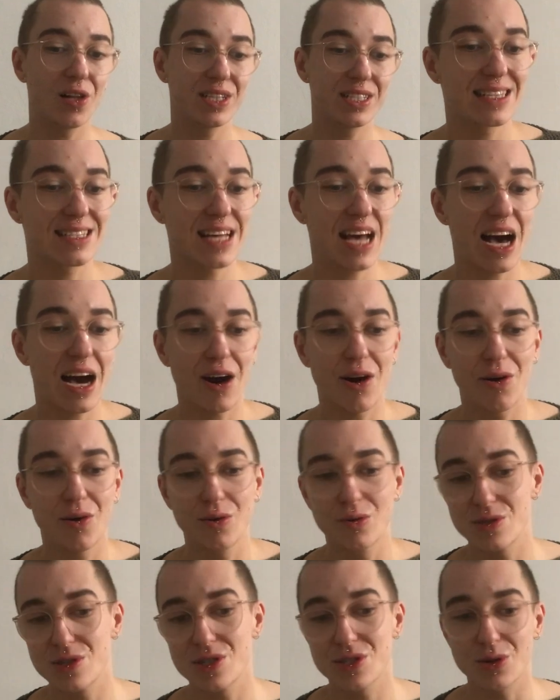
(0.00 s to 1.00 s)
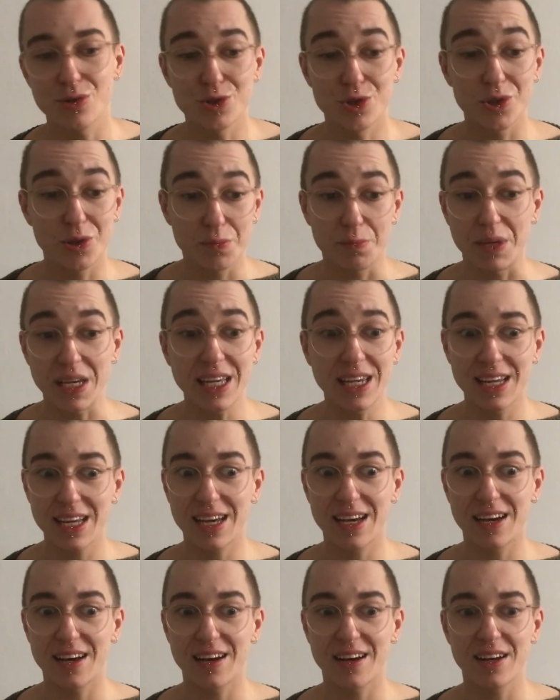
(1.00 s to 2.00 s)
It's how social
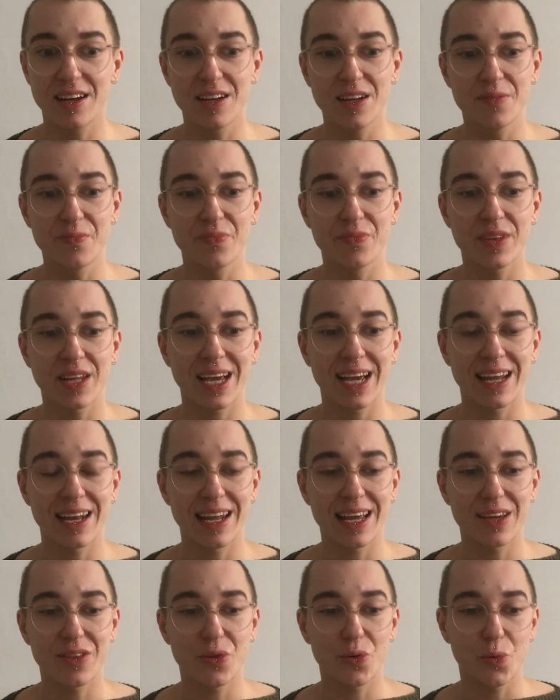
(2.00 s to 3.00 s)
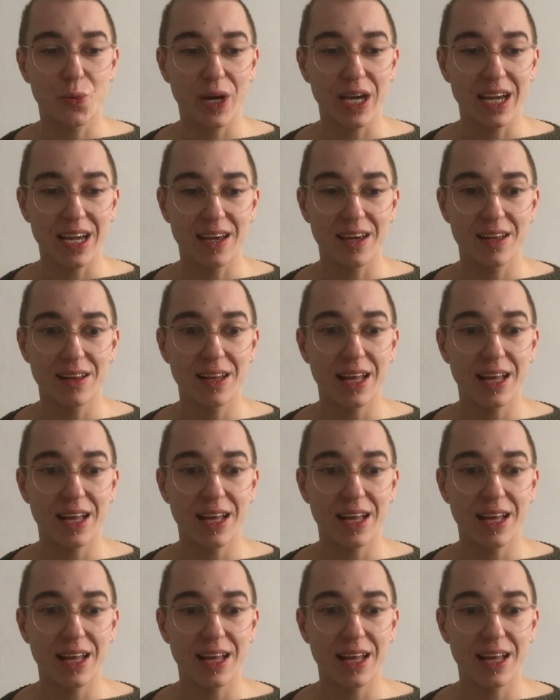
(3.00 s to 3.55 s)
media and like the way,